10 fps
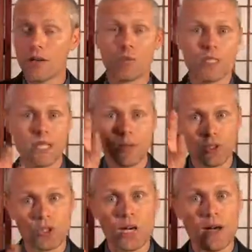For
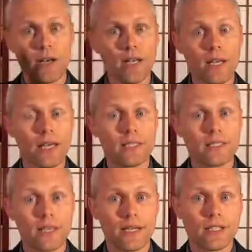example, John
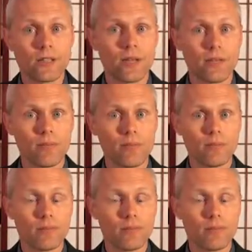hates ice cream.